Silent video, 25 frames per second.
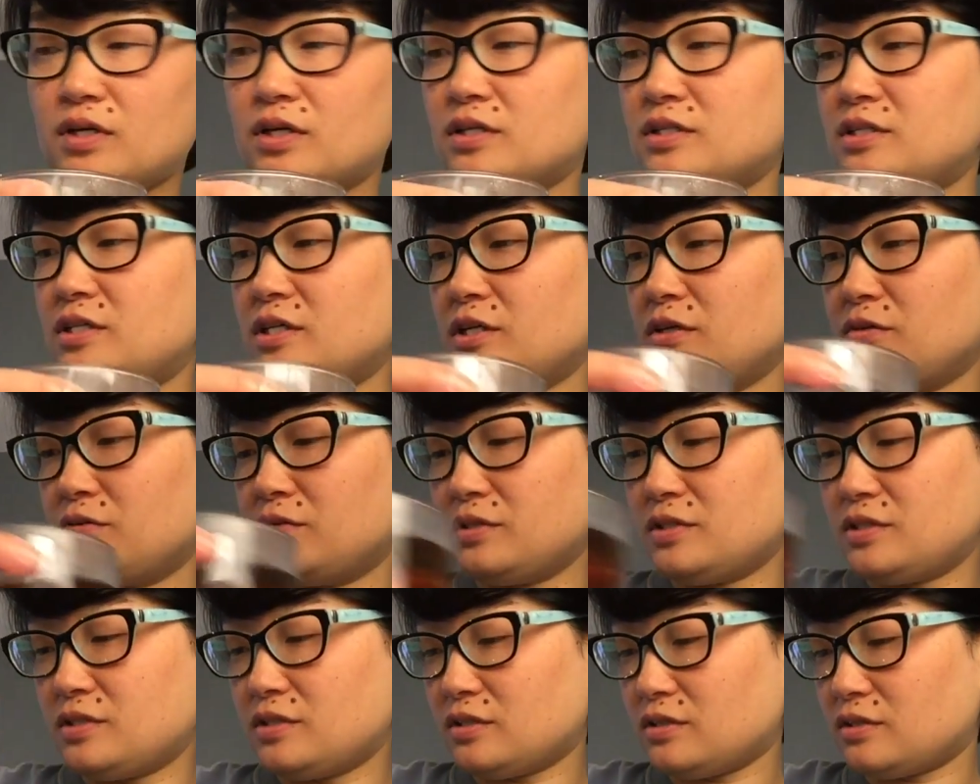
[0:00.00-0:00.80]

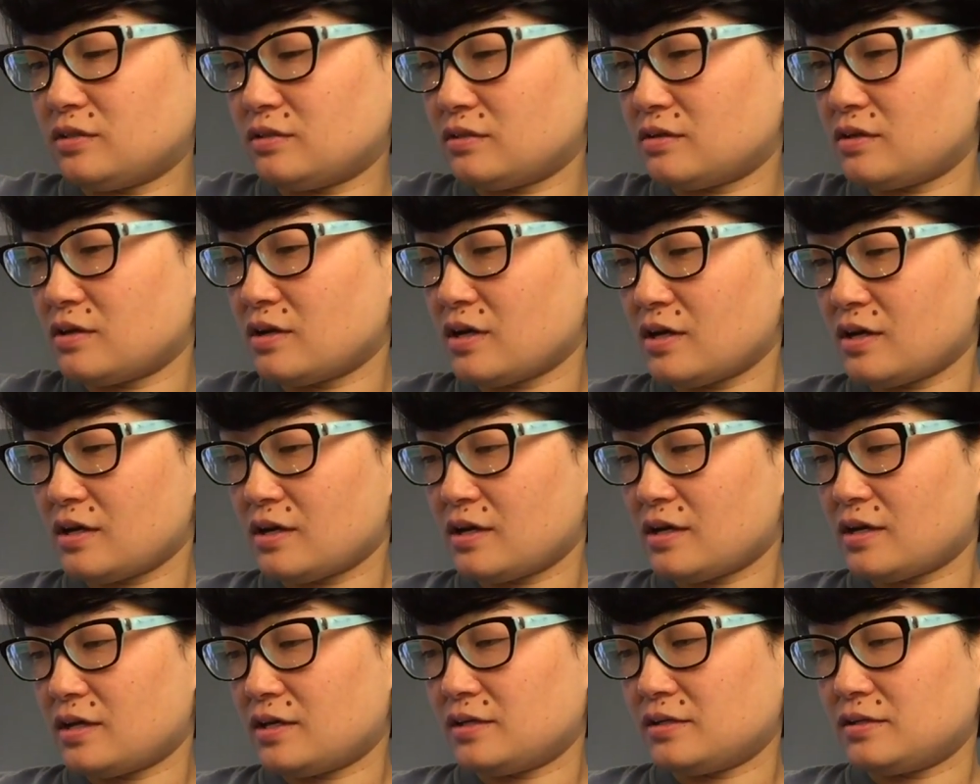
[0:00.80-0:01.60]
continuing to
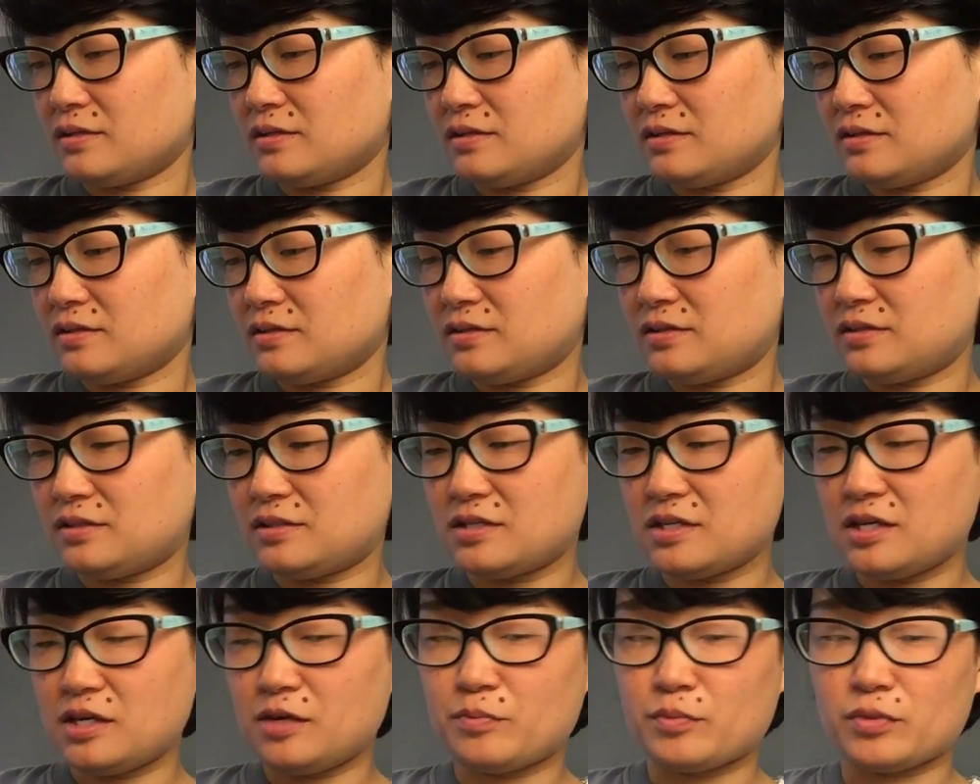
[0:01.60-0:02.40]

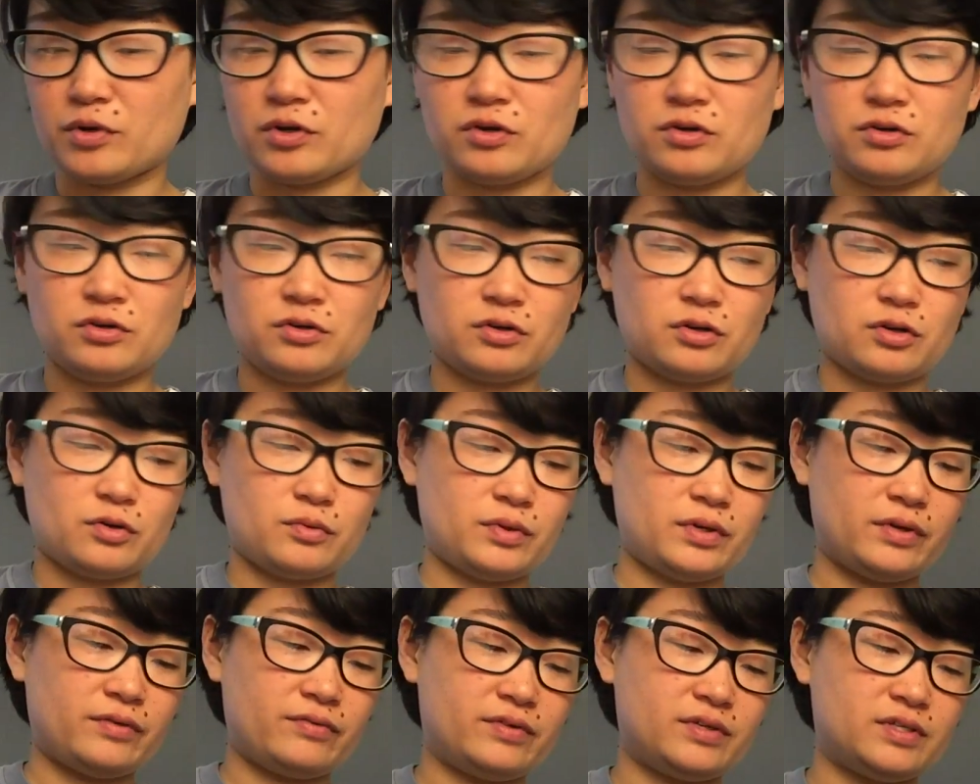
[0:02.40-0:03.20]
steep or cook or
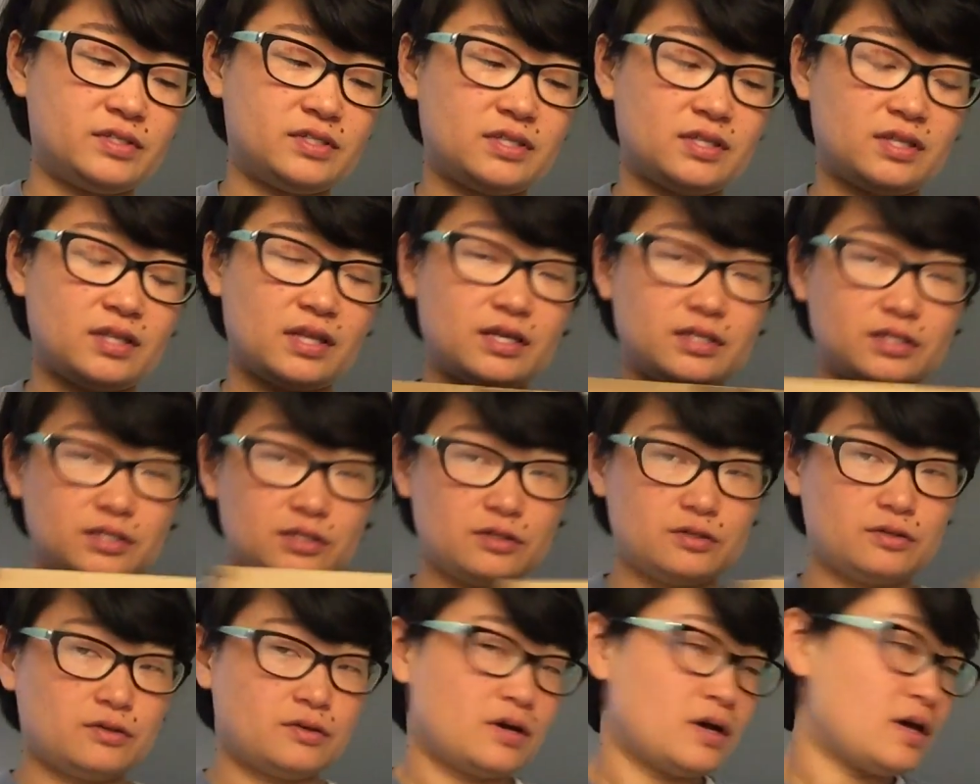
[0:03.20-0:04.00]
whatever it is that they
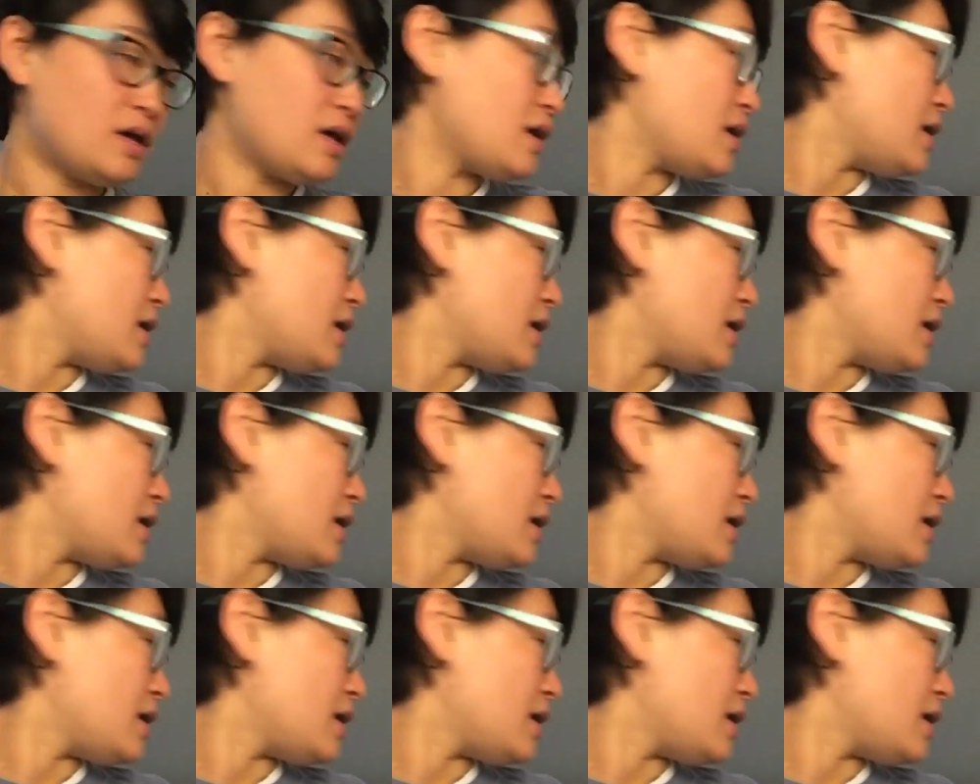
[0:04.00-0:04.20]
do.